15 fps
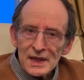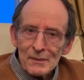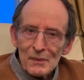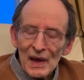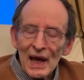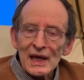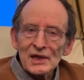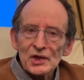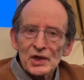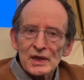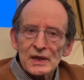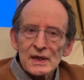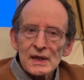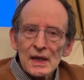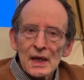
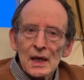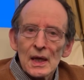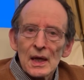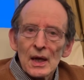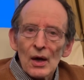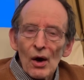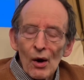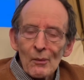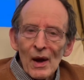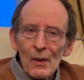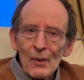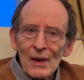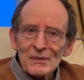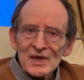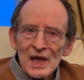pages on my
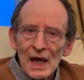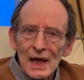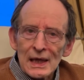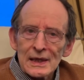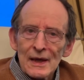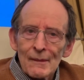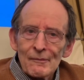website.